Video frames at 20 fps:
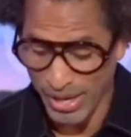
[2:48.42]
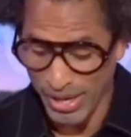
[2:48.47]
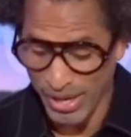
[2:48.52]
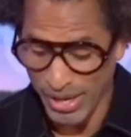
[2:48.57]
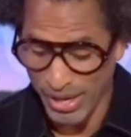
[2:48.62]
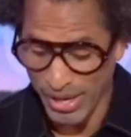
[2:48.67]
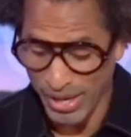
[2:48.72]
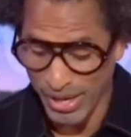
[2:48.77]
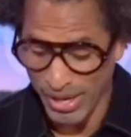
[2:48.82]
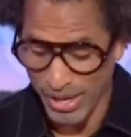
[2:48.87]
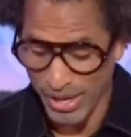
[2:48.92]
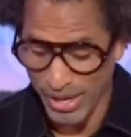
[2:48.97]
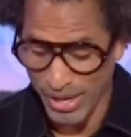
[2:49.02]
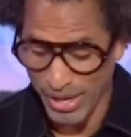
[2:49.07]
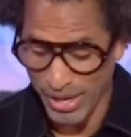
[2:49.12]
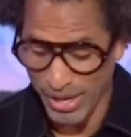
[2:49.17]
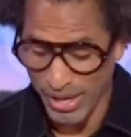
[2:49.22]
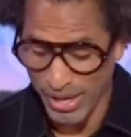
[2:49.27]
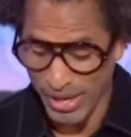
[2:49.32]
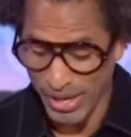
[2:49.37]

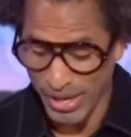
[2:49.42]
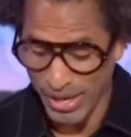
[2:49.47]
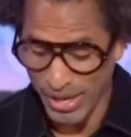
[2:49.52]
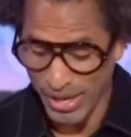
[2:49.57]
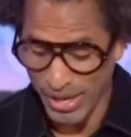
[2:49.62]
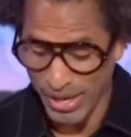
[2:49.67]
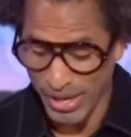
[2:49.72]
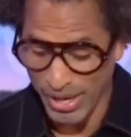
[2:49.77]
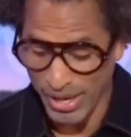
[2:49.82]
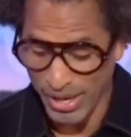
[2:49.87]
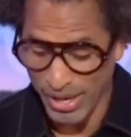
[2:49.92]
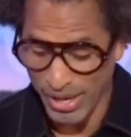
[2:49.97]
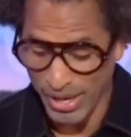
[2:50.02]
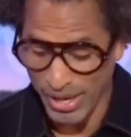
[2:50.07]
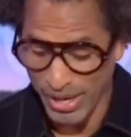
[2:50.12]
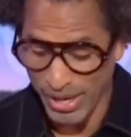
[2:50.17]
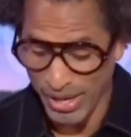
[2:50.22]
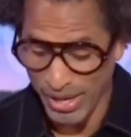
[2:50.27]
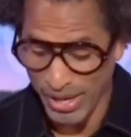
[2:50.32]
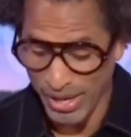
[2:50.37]

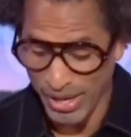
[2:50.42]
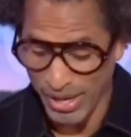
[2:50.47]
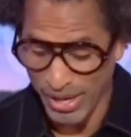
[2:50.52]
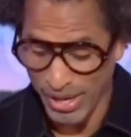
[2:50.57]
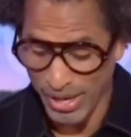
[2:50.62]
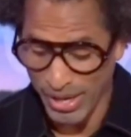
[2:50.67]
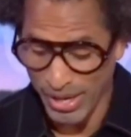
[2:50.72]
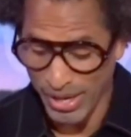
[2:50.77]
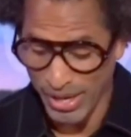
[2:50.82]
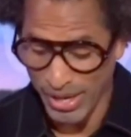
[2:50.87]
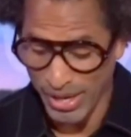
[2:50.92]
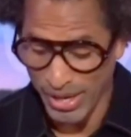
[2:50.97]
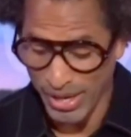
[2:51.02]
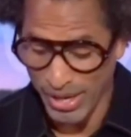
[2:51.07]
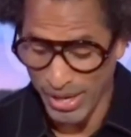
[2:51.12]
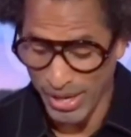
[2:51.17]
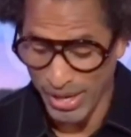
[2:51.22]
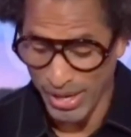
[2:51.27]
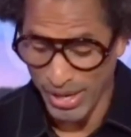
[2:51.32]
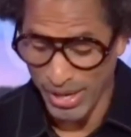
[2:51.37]

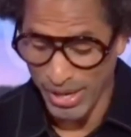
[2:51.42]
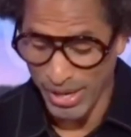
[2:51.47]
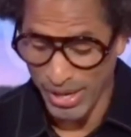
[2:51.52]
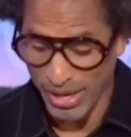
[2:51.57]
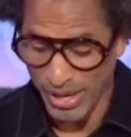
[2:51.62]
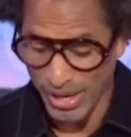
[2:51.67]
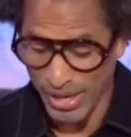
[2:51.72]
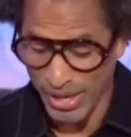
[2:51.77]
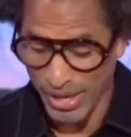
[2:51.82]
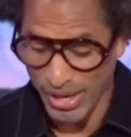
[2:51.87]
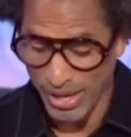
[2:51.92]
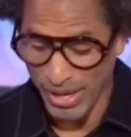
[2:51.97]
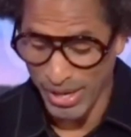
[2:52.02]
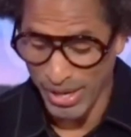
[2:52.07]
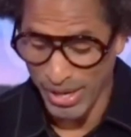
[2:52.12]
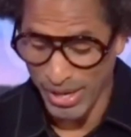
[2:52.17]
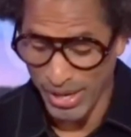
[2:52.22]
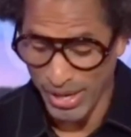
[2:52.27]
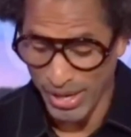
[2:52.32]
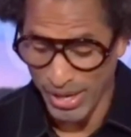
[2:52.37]
This person isn't speaking.